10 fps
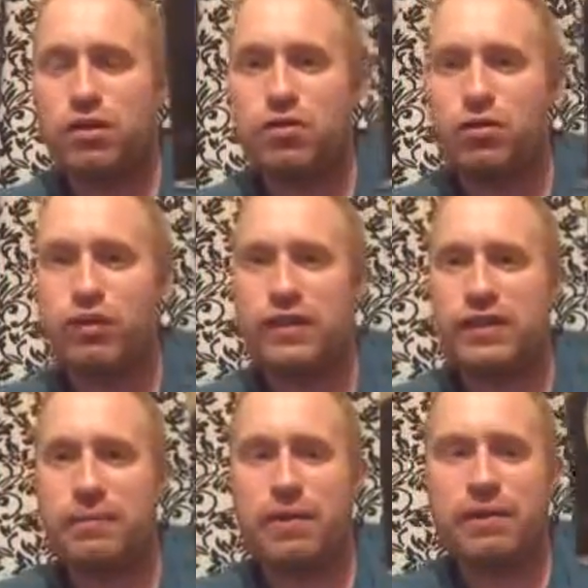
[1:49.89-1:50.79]
I don't know if you can
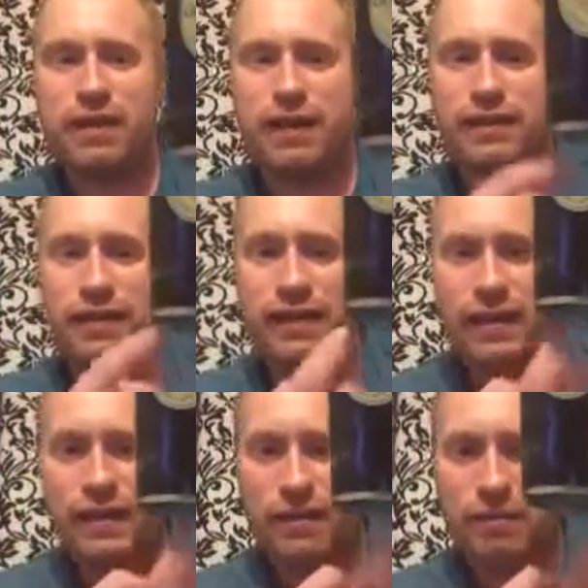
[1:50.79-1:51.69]
see it because of the light,
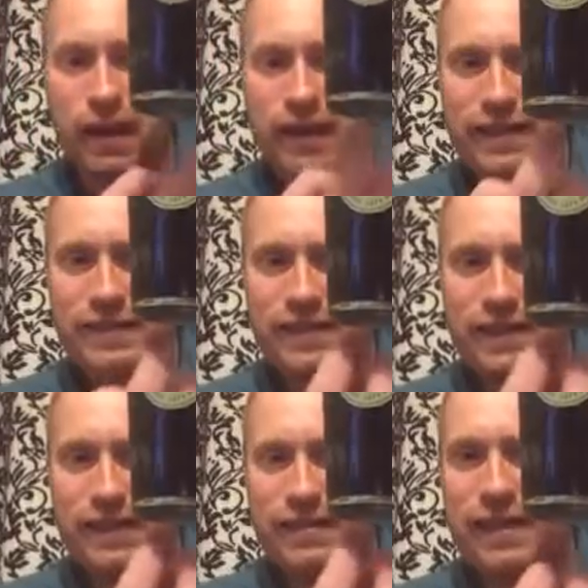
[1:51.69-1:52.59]
but I can see
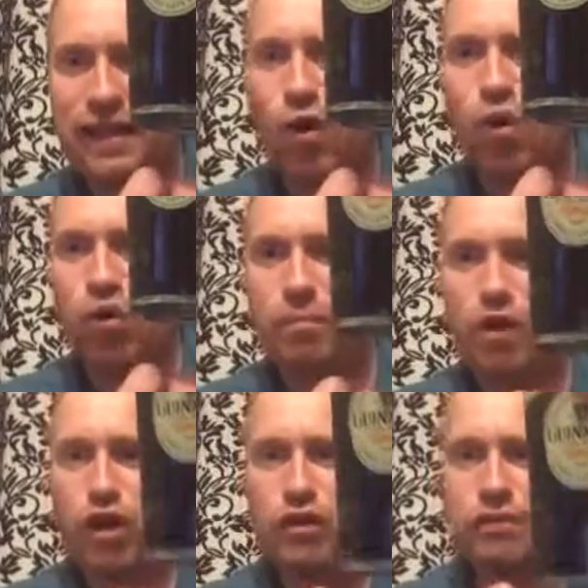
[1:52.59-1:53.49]
it. It's like cola
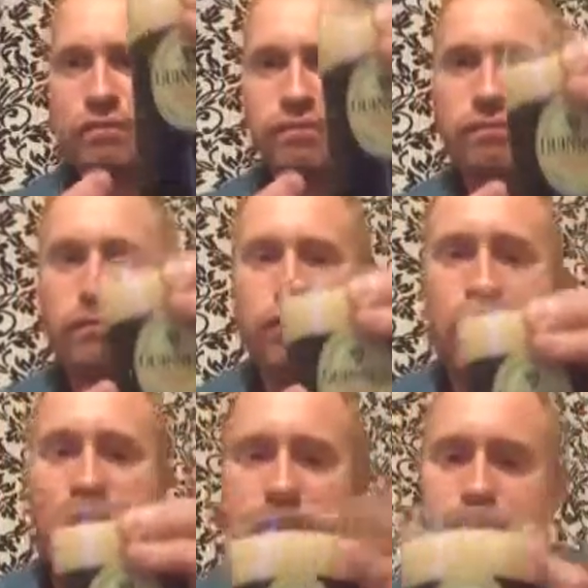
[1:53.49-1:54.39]
brown.
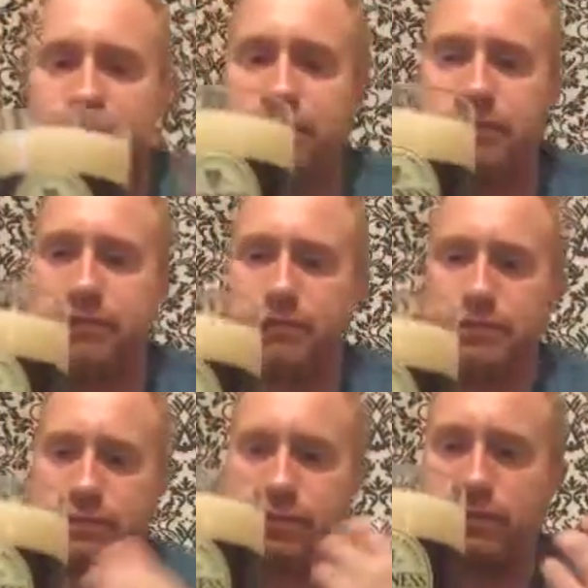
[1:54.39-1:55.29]
Okay,
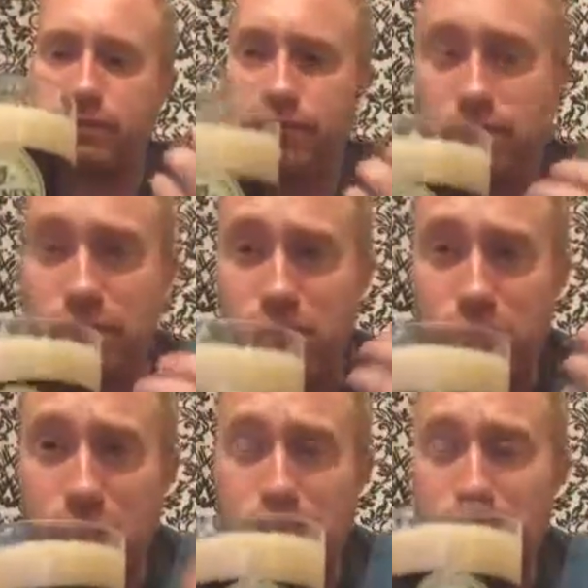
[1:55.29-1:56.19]

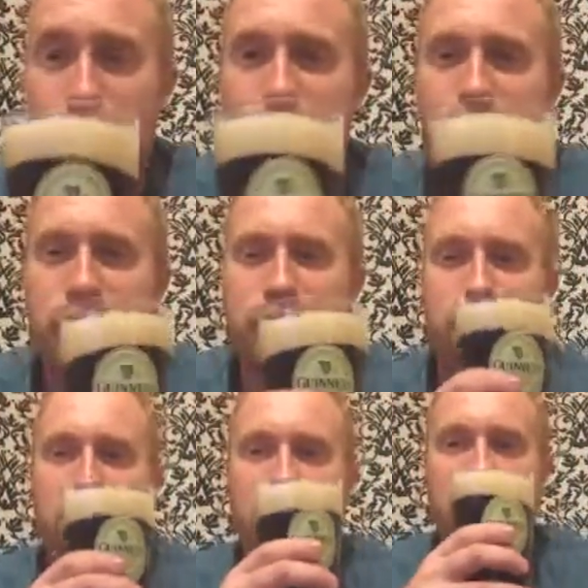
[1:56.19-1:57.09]
I'm going to go straight in with the
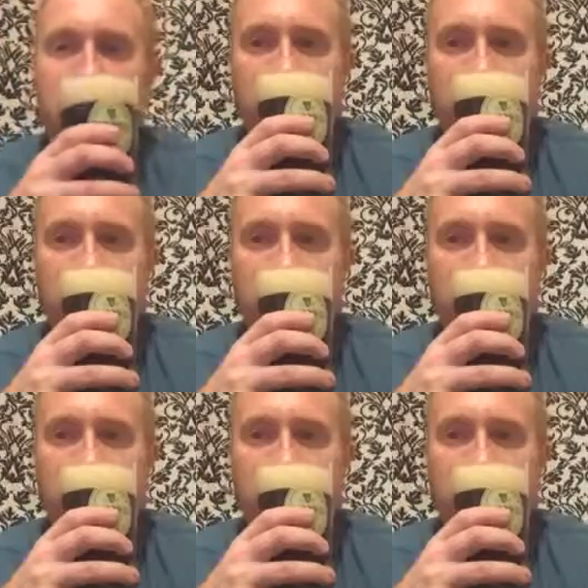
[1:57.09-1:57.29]
nose.